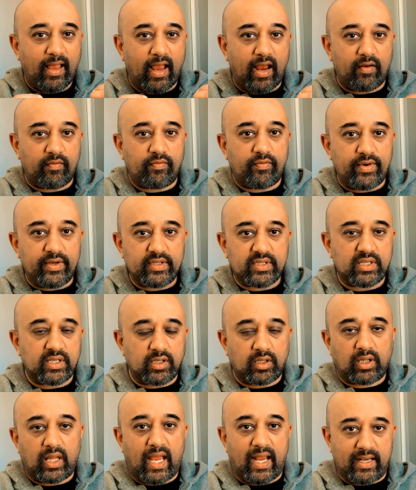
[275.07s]
every
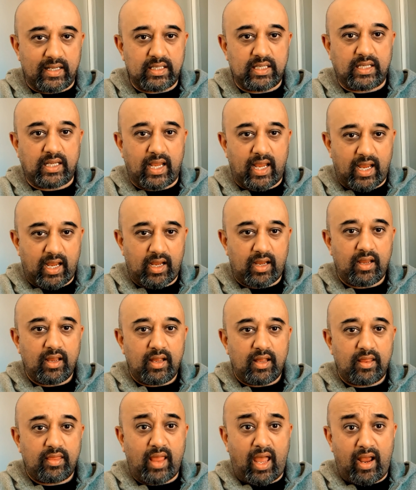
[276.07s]
single N D
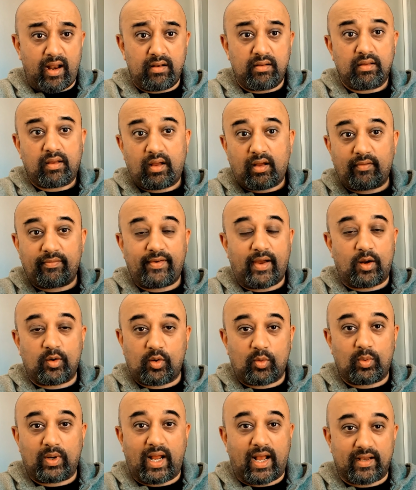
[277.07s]
A that a founder
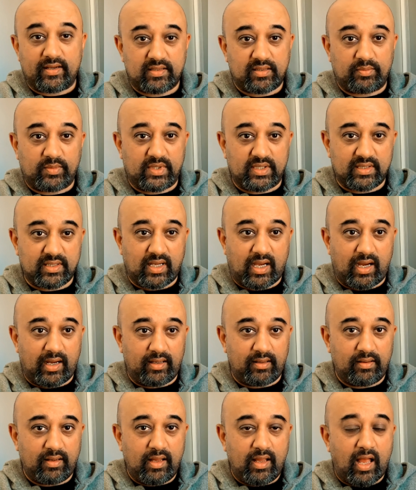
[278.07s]
would ask them to
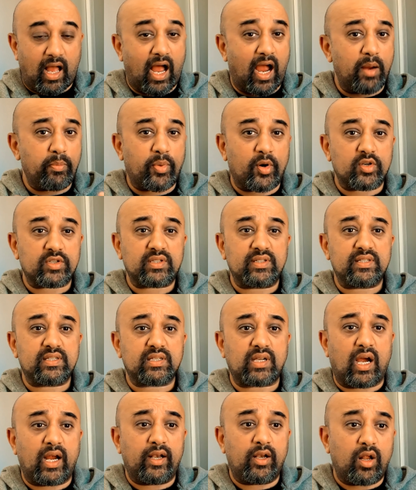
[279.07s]
sign. I personally
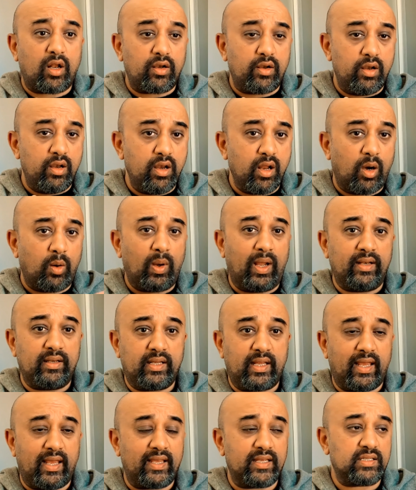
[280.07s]
signed no N D
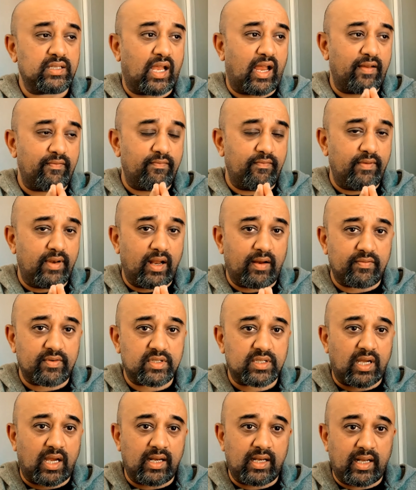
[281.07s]
As. I've never
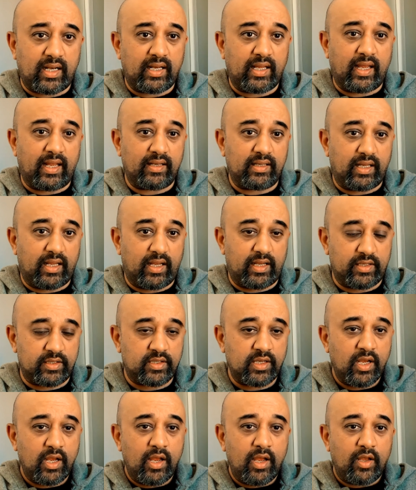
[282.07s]
signed any N D As
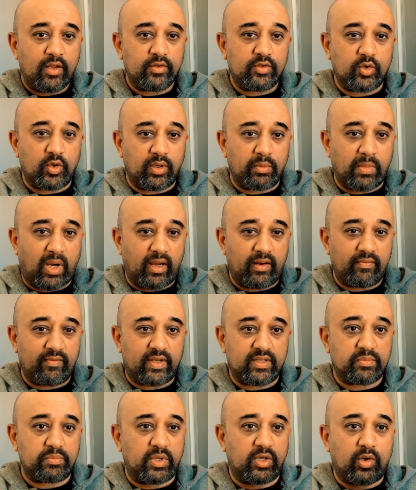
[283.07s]
during my
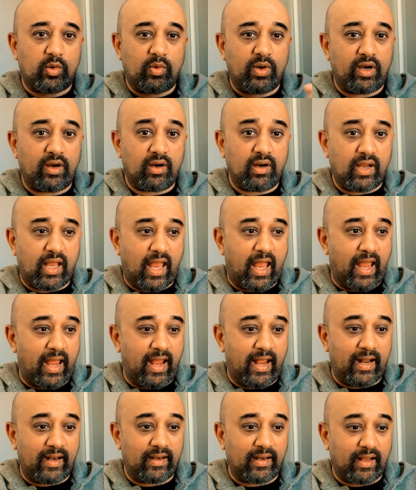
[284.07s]
investment career,
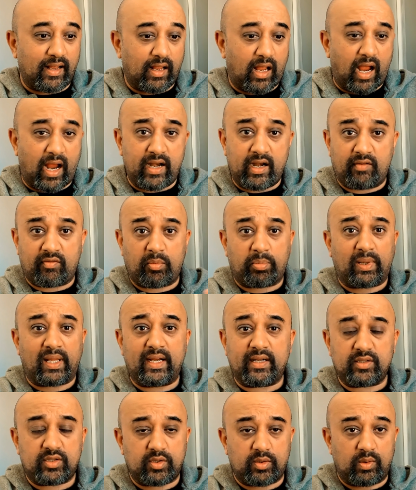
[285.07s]
and I never
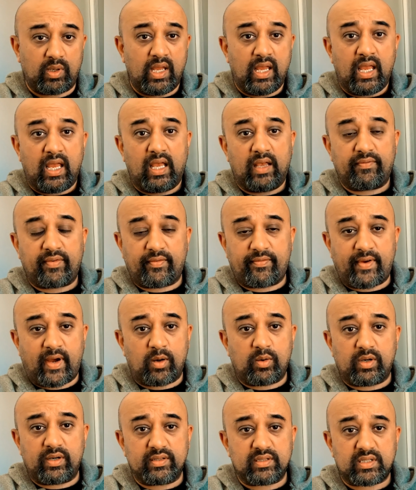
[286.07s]
plan to. If a
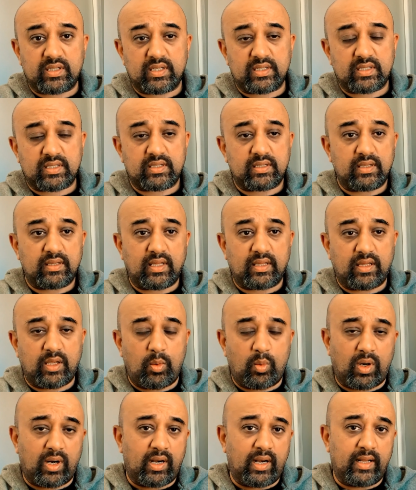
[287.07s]
founder insists that they
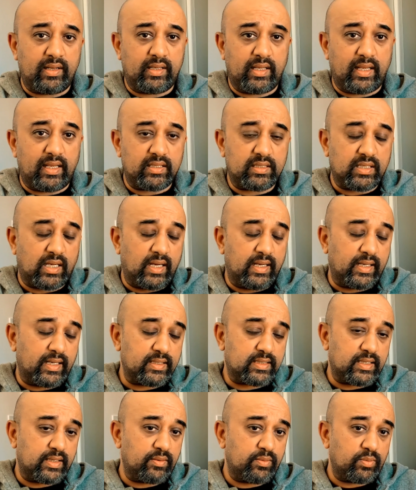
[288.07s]
want an N D A signed, I
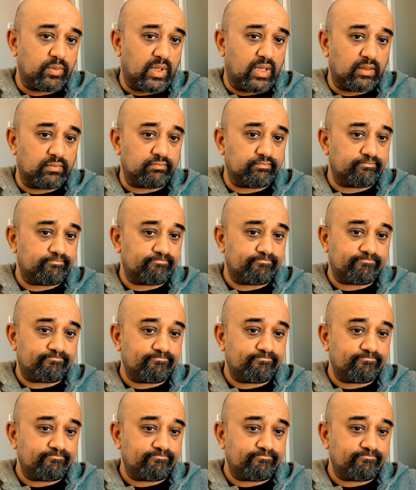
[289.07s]
say, well,